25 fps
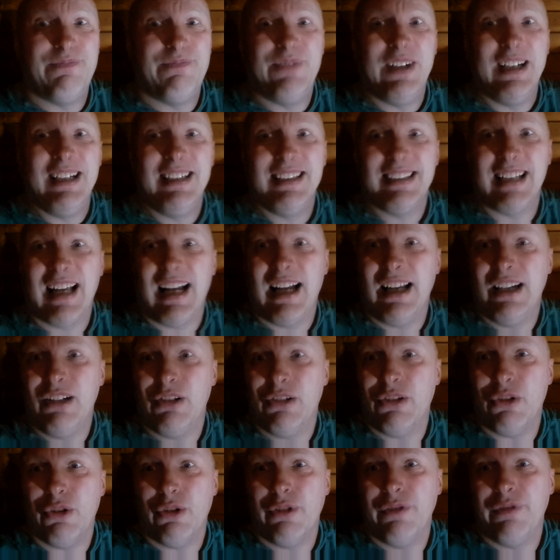things I
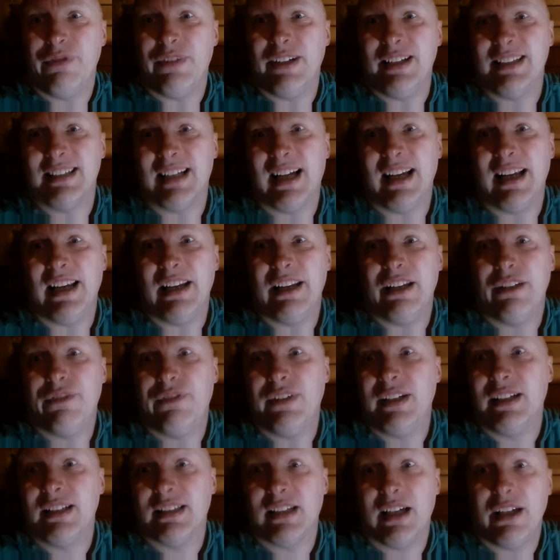love, things I hate. There's
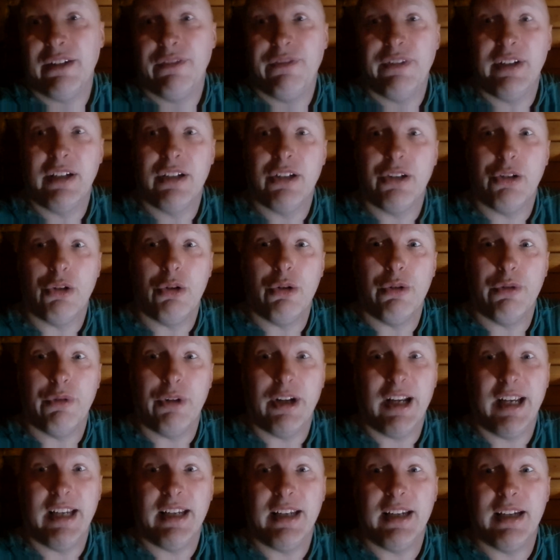things I think are
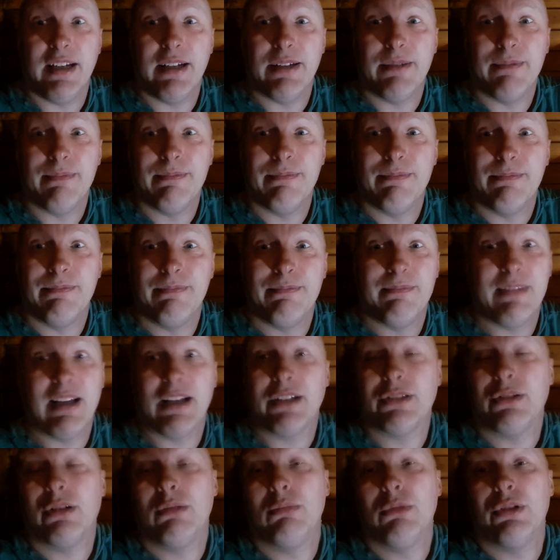overrated.
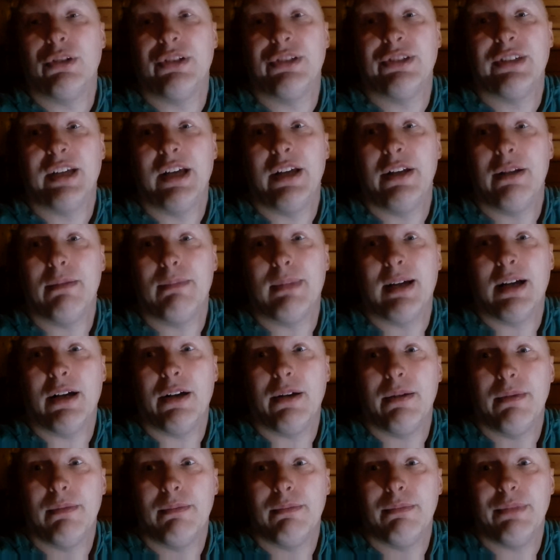That's what I'm gonna say no
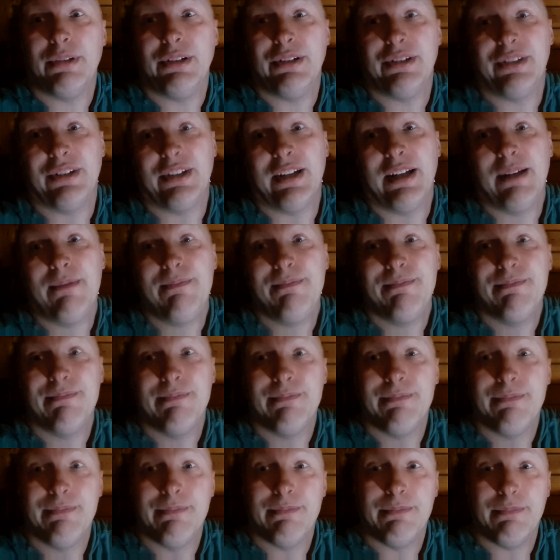matter. But into them,
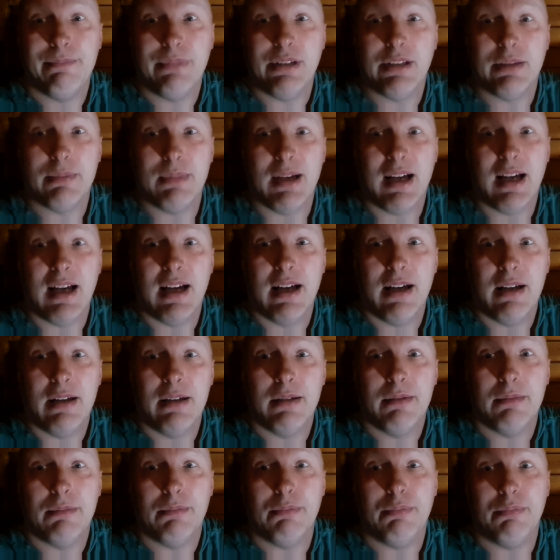be smart,
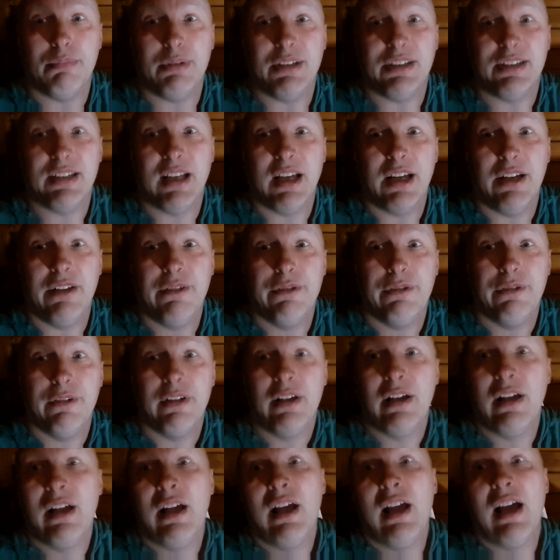be safe,
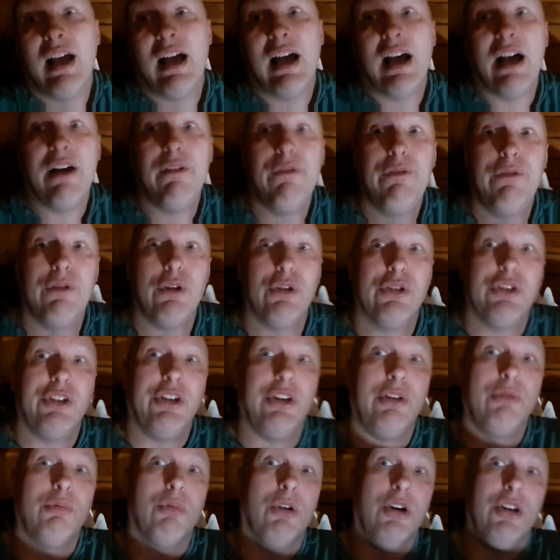and fuck
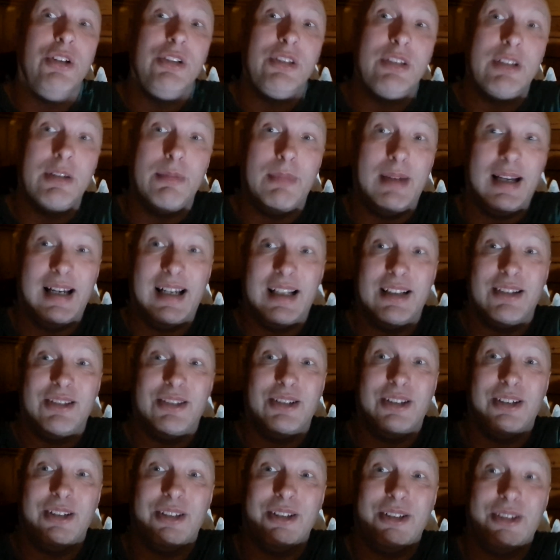you, rotten
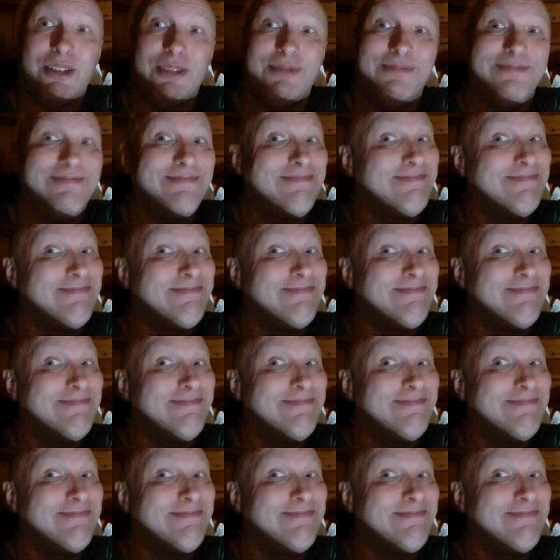tomatoes.